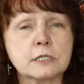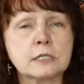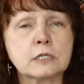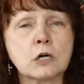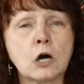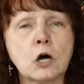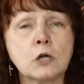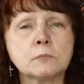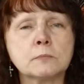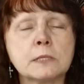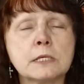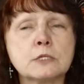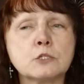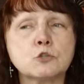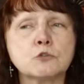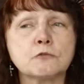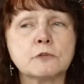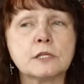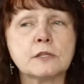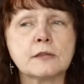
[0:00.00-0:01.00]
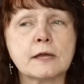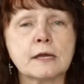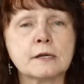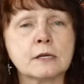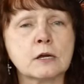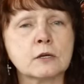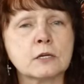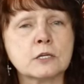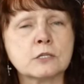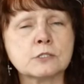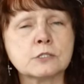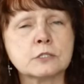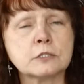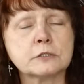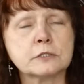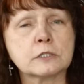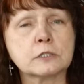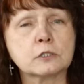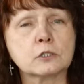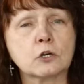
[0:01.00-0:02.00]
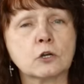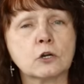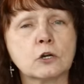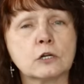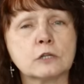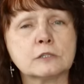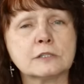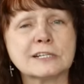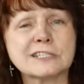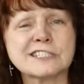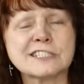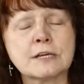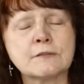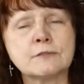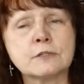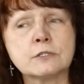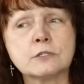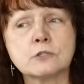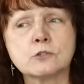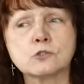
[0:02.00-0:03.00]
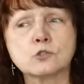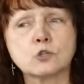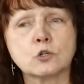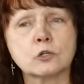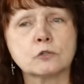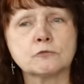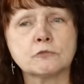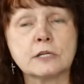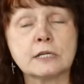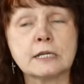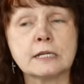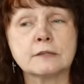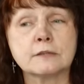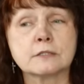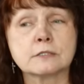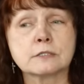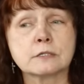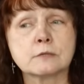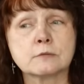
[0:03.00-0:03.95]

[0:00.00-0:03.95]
He called me to read that. Now, here's a little girl, like seven years old, reading this.